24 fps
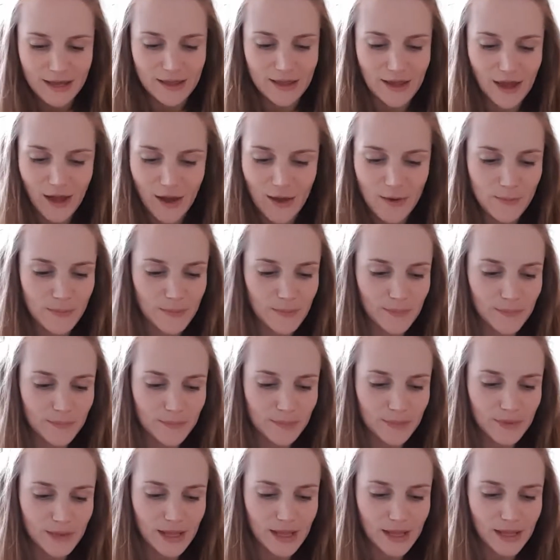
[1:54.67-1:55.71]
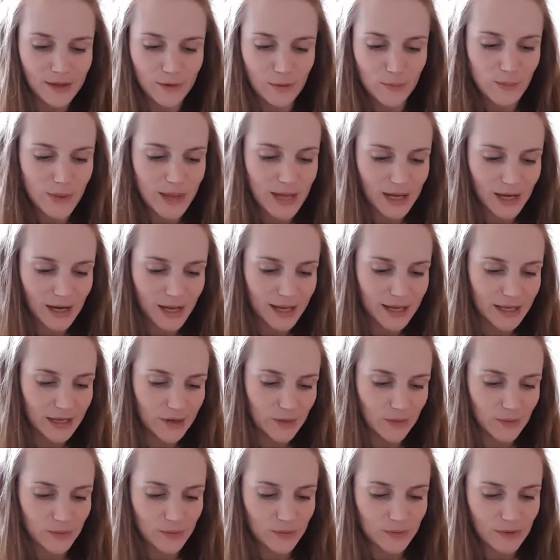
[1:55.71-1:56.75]
a bit like
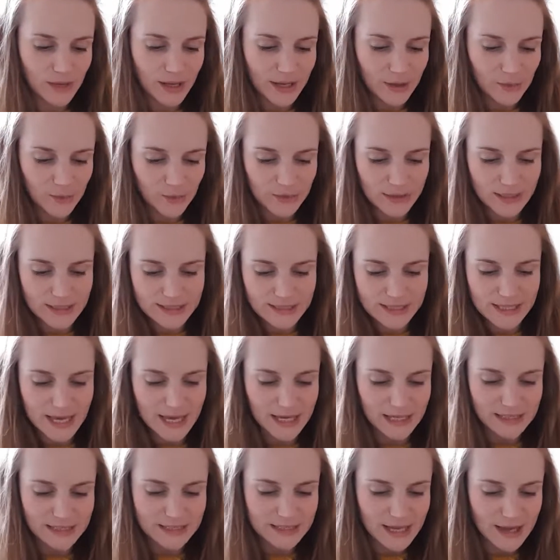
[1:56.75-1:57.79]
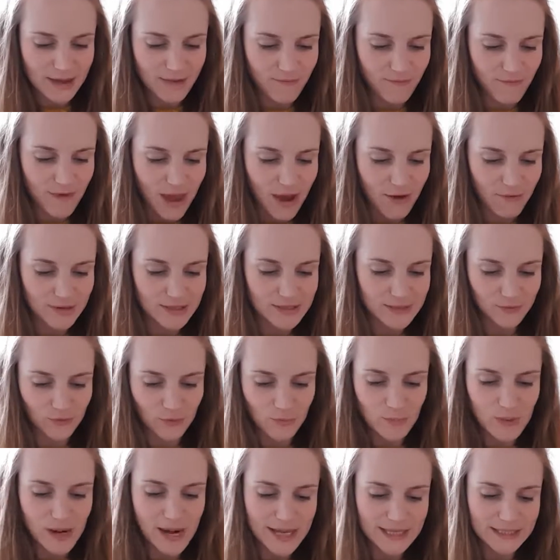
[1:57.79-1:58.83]
all these things, it varies
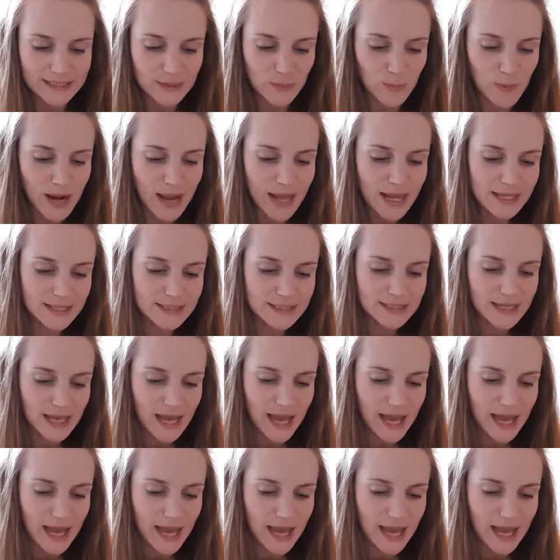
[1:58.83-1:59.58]
from place to place,